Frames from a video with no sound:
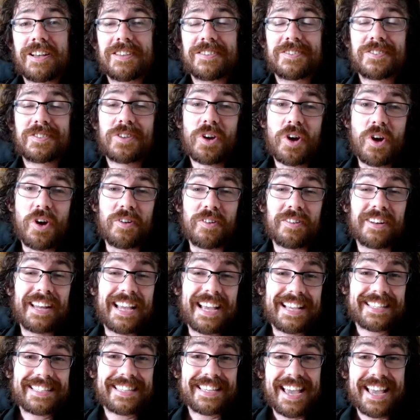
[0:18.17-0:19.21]
So,
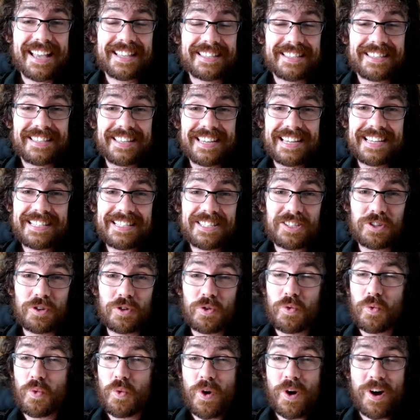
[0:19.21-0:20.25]
let's get
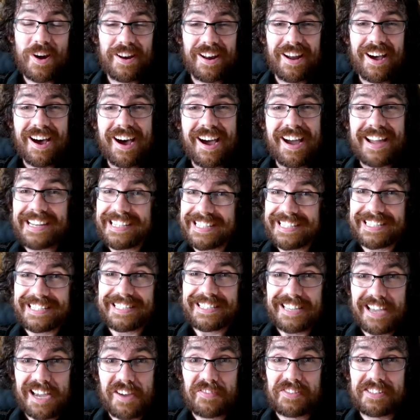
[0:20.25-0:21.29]
into what I
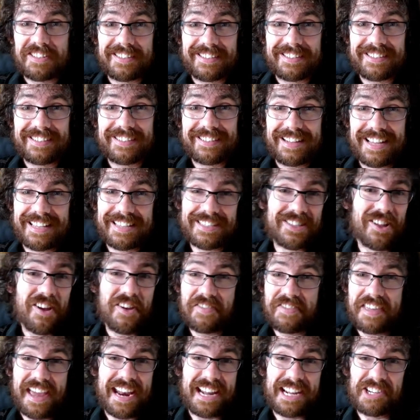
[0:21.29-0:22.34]
discovered. It's
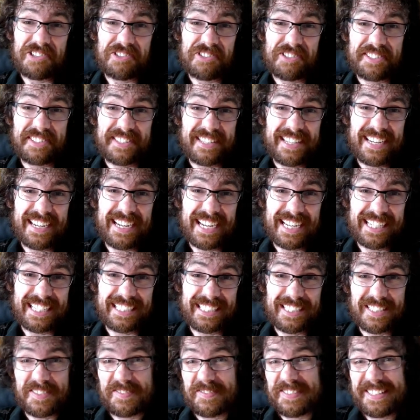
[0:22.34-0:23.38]
not that interesting
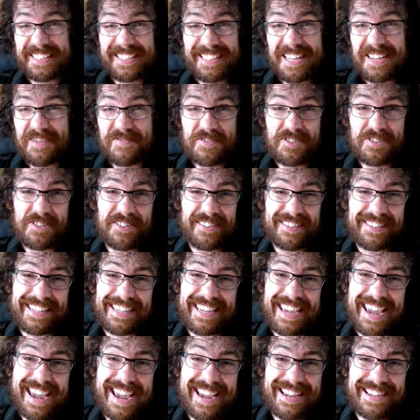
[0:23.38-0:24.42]
actually, but if you're a
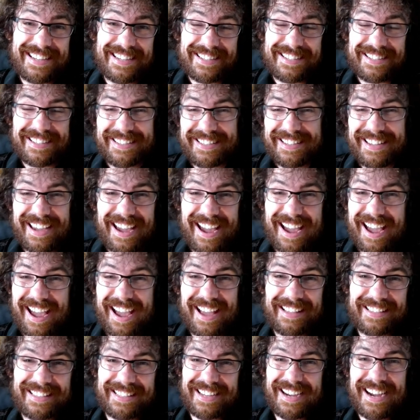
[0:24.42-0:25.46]
geek,
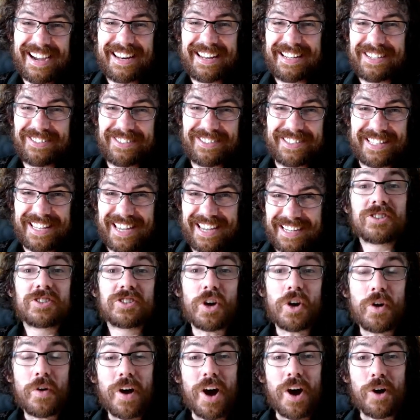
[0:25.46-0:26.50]
yeah, it's kind of interesting.
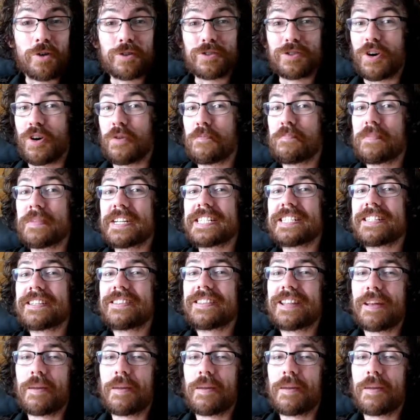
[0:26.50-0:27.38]
So, I was on mission